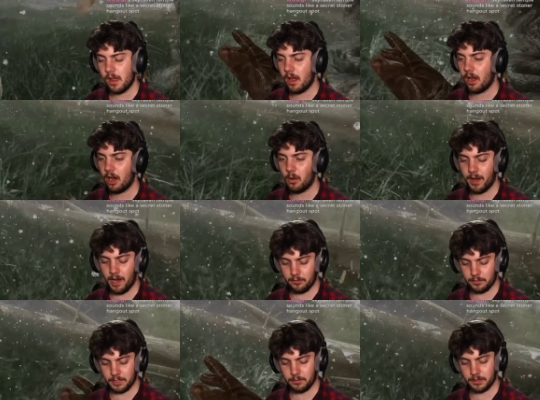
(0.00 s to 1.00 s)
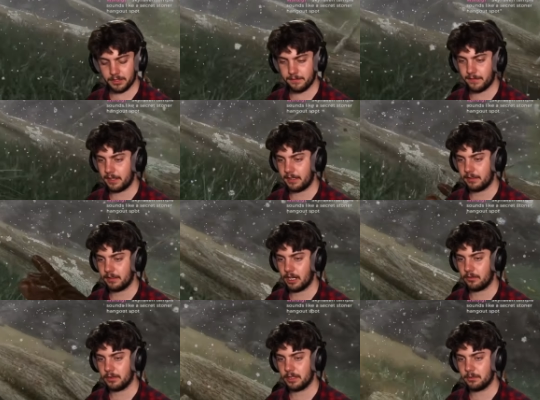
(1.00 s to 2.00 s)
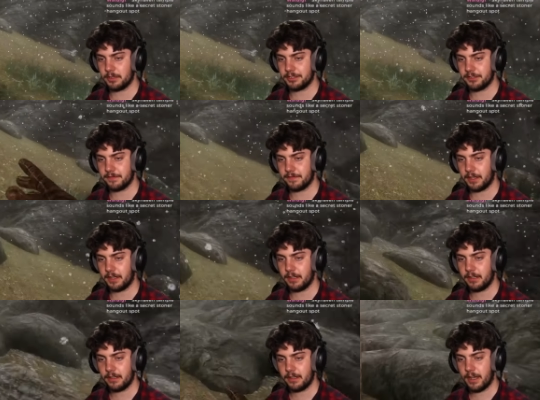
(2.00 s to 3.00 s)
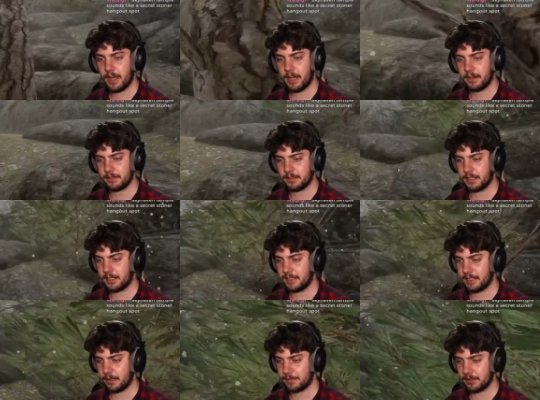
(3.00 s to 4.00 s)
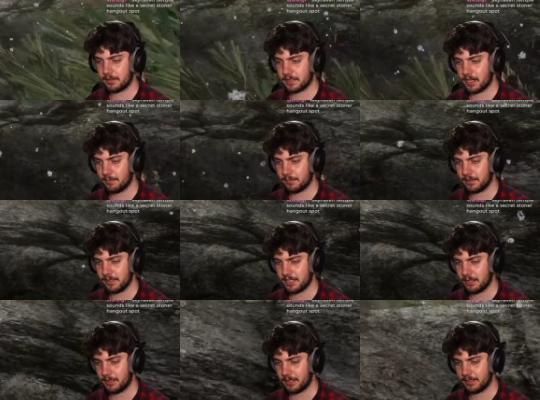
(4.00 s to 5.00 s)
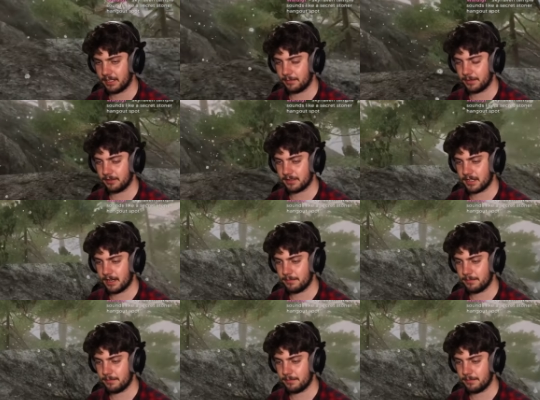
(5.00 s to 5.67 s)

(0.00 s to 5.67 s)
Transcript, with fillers: Oh wait, I really want the funny. I really want to do the funny. Hang on, can I get up there in time? Please tell me I can get up there in time.